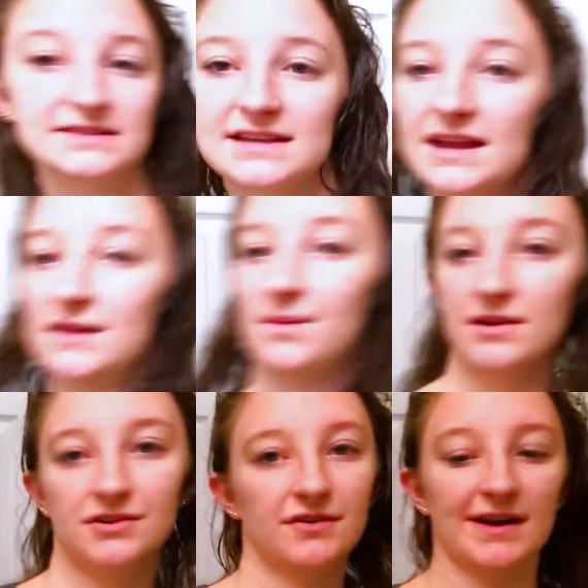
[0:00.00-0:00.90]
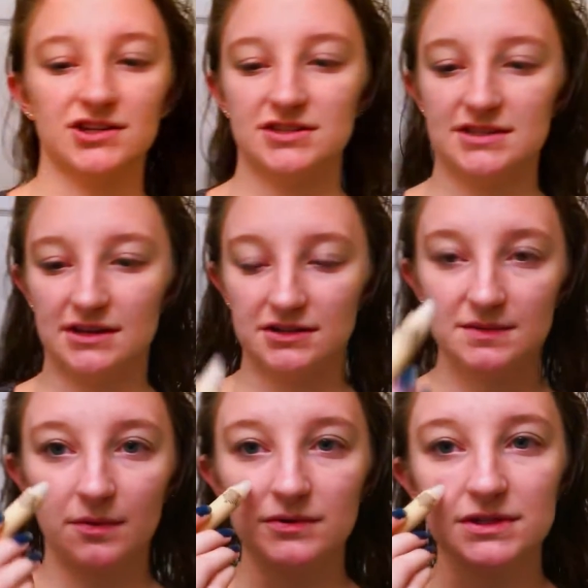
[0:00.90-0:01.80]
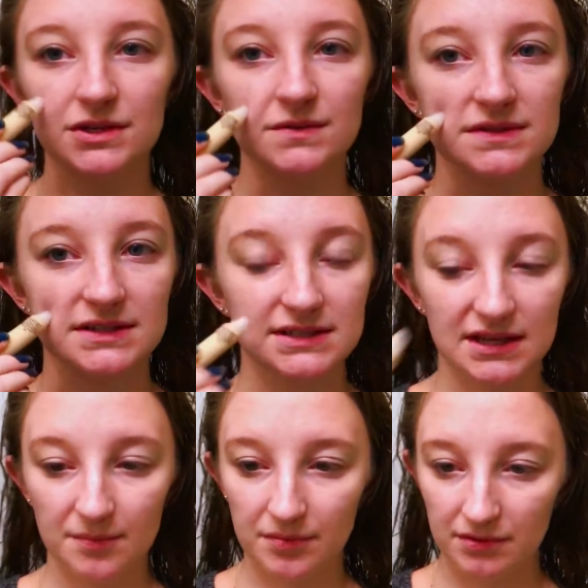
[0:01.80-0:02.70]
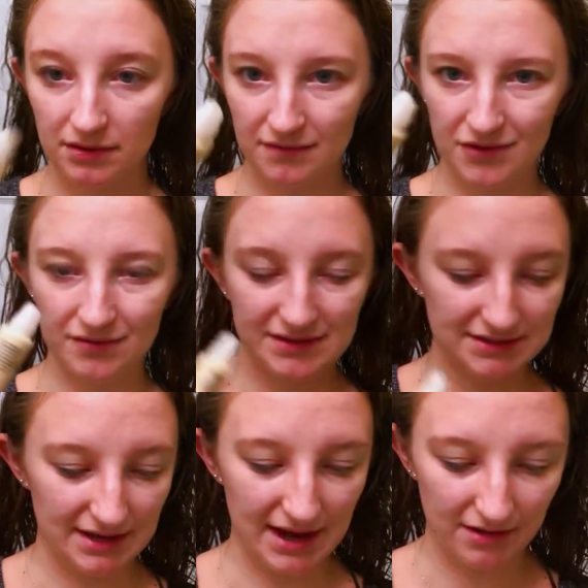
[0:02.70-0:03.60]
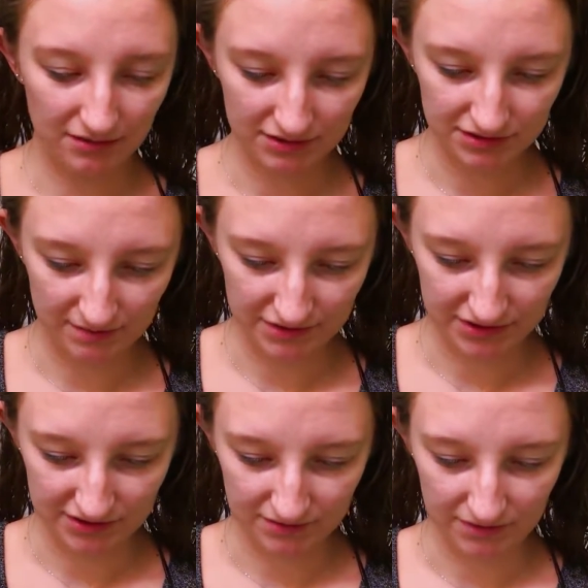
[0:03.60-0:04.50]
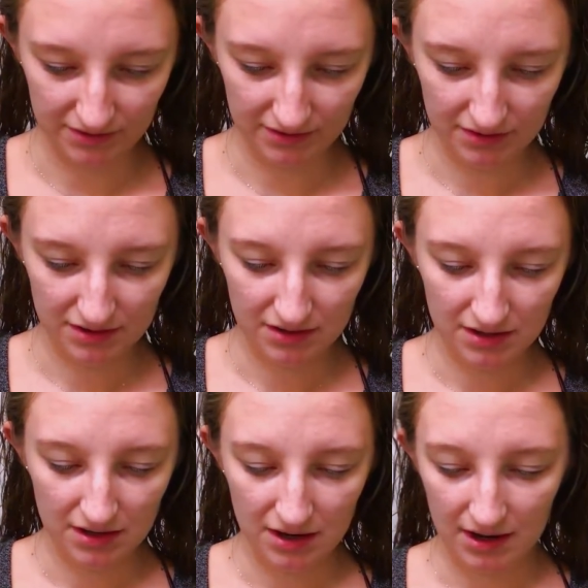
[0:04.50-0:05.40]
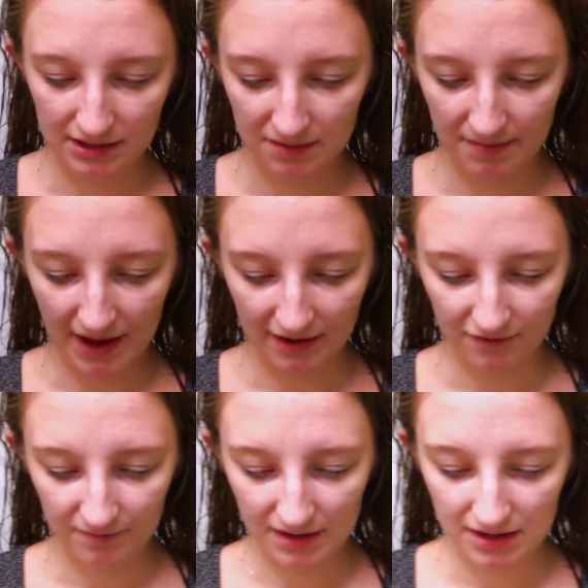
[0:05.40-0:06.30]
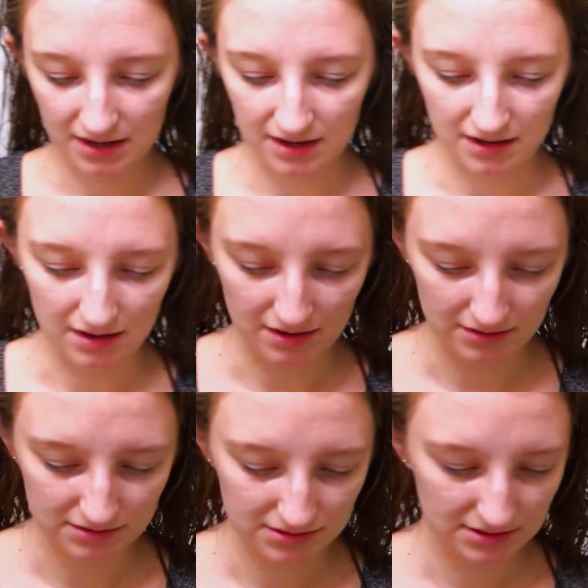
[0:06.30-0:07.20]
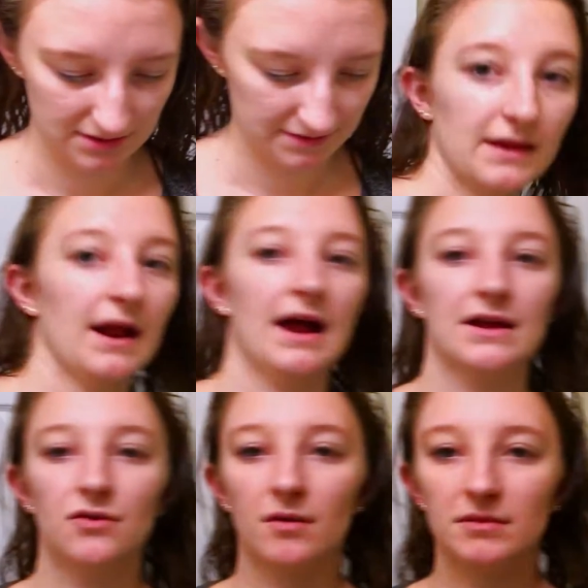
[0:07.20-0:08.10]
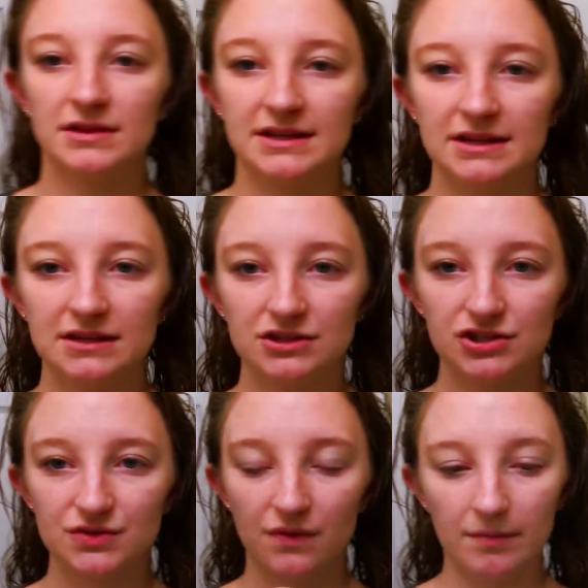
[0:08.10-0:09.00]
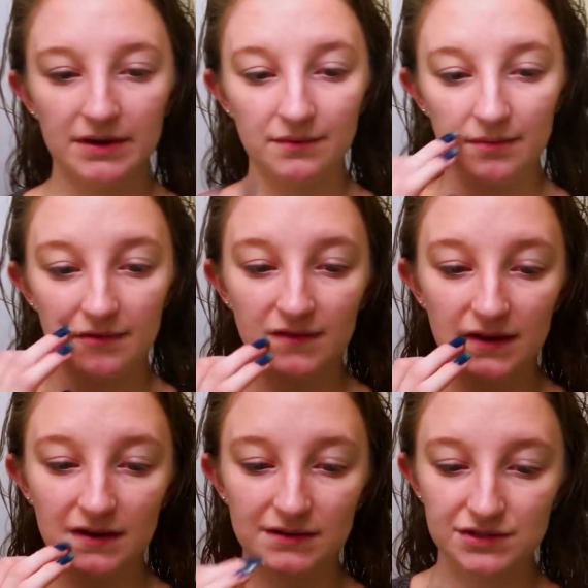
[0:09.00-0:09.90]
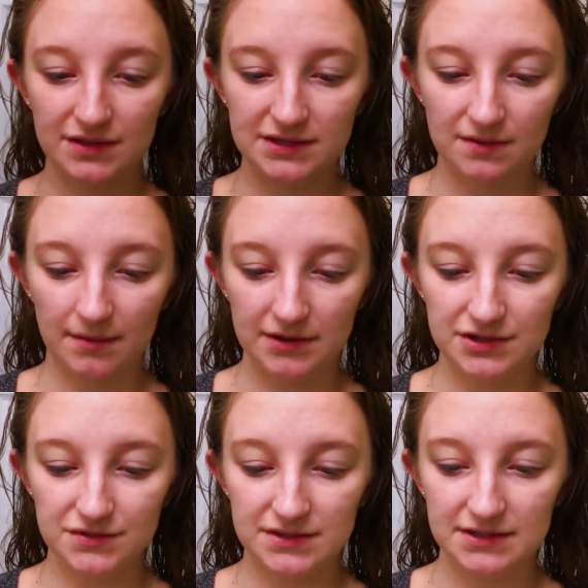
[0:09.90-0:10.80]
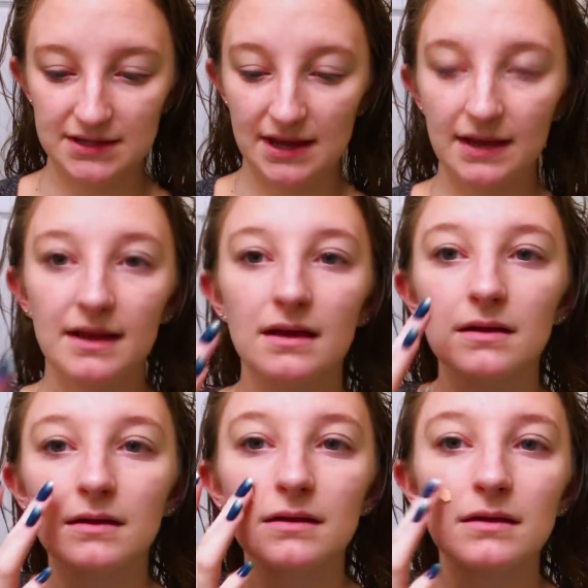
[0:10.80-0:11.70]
doesn't say anywhere in the directions that you're supposed to use the tip, even though it is angled, so I'm just gonna squirt on the back of my hand. And I normally just rub it in with my finger, so that's what I'm gonna do today.